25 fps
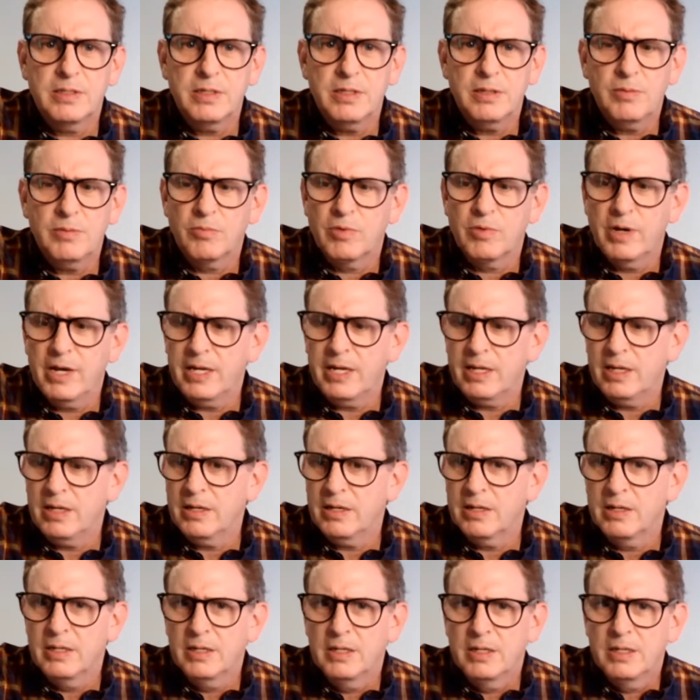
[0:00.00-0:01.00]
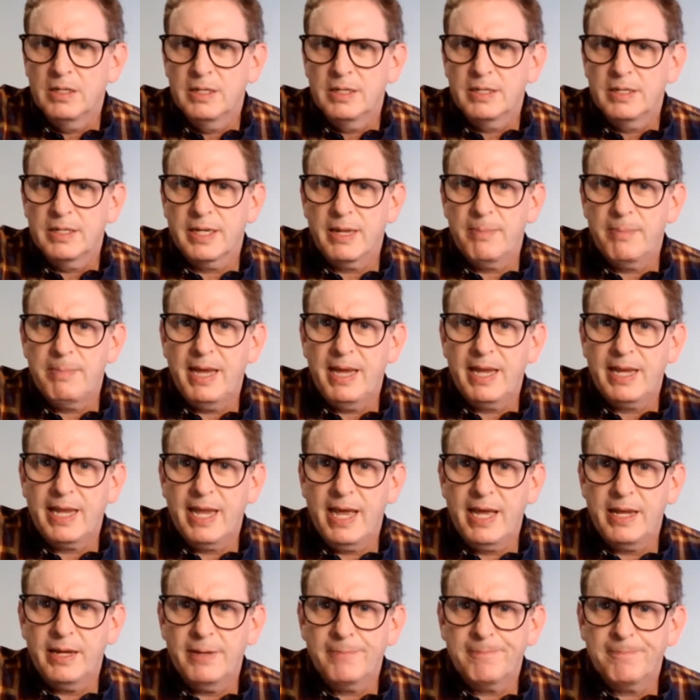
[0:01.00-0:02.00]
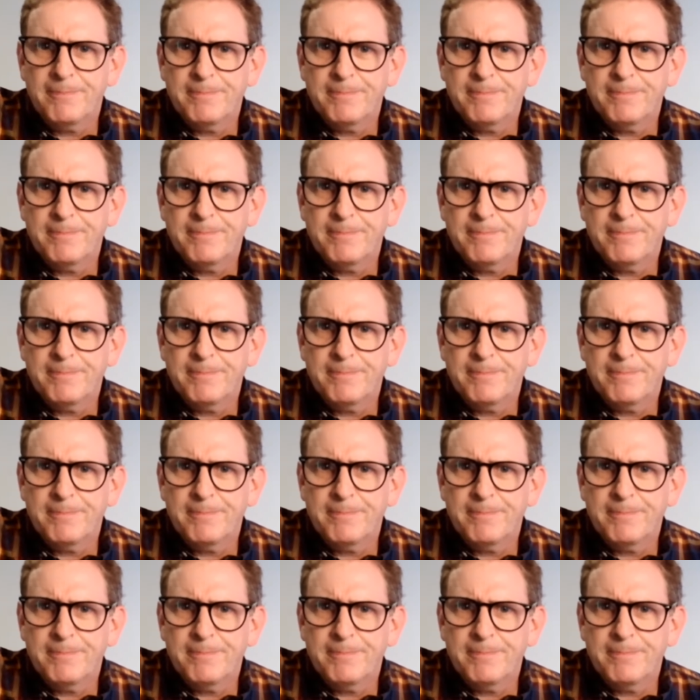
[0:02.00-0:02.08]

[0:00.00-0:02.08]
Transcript: Ready to get back at it.